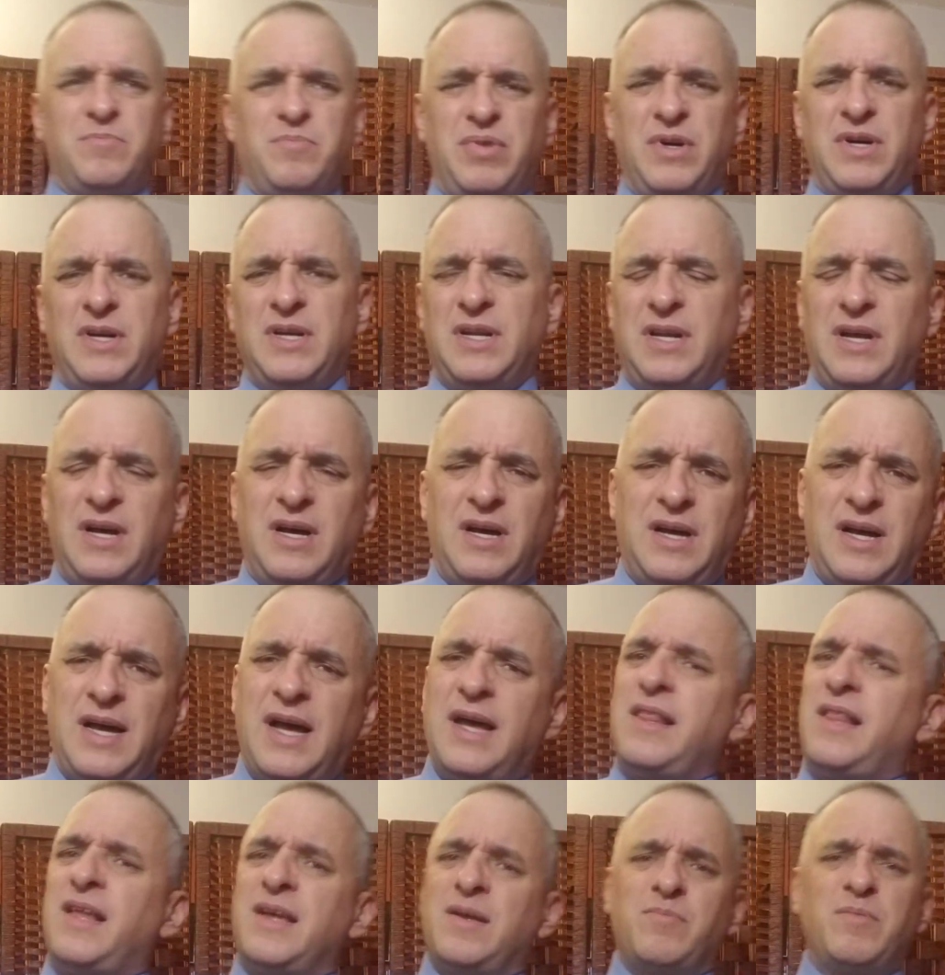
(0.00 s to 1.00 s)
But
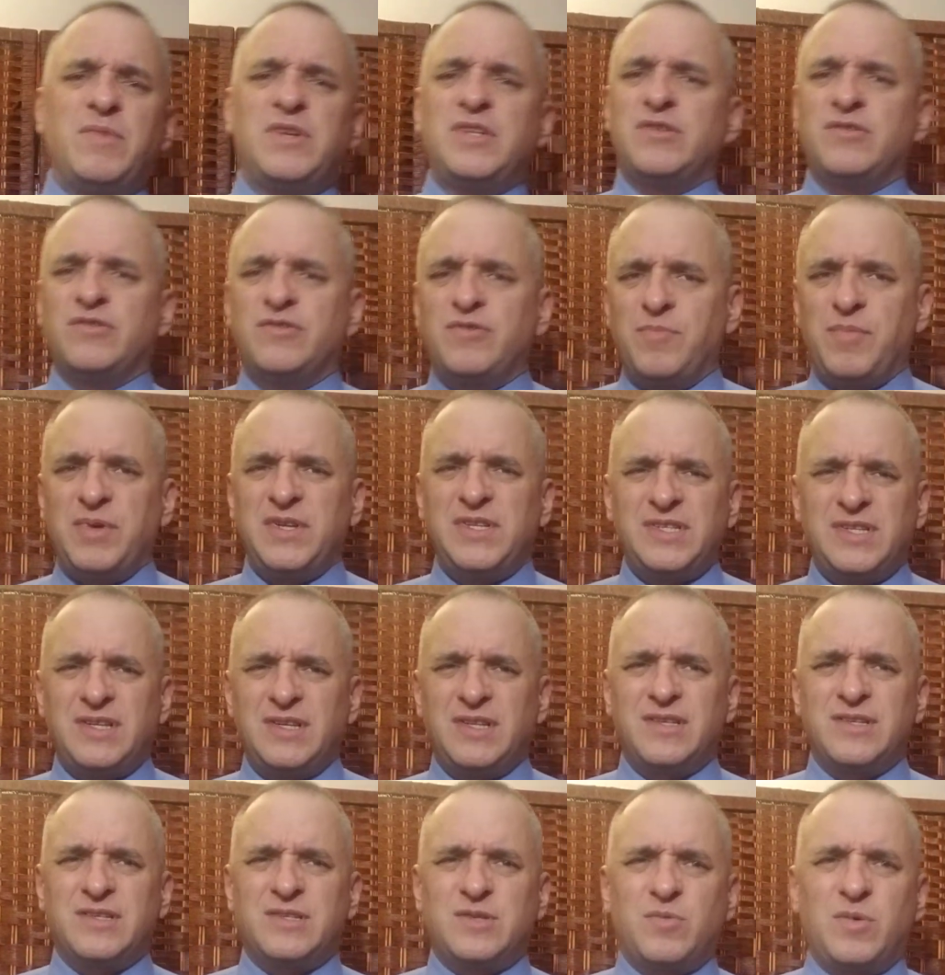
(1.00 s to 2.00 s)
I like Mitchell
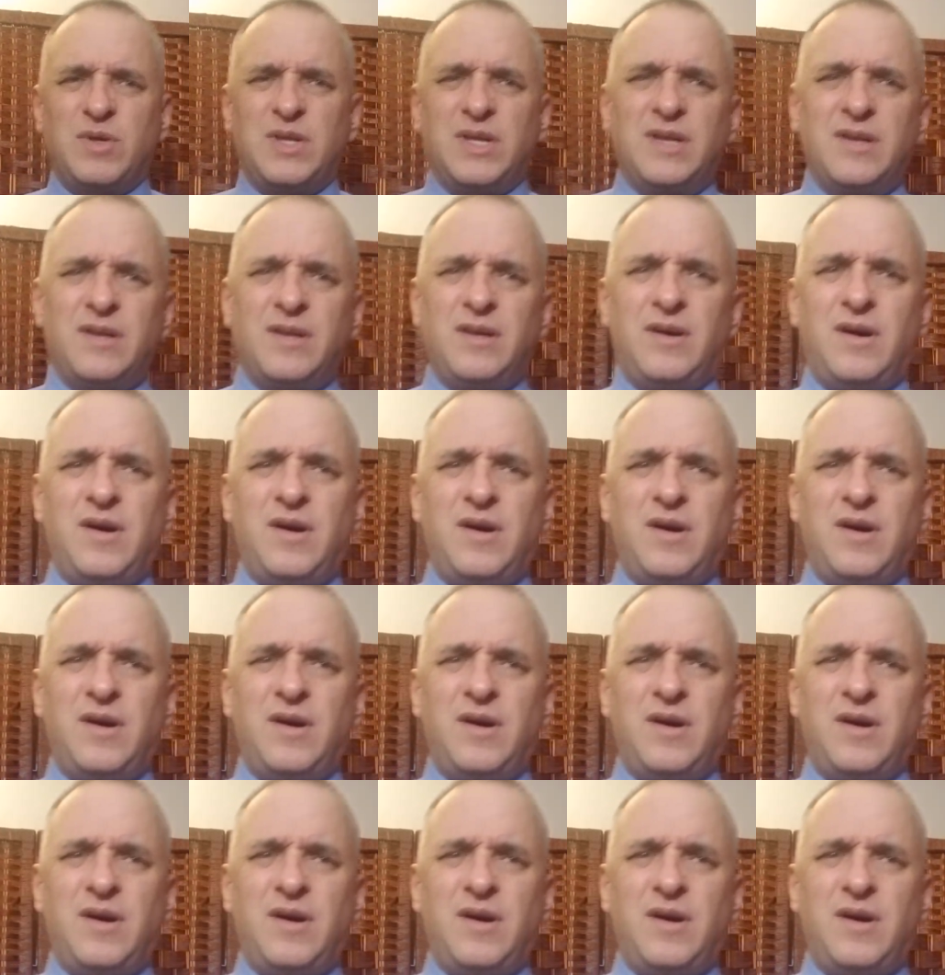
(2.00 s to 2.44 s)
Trubisky this week.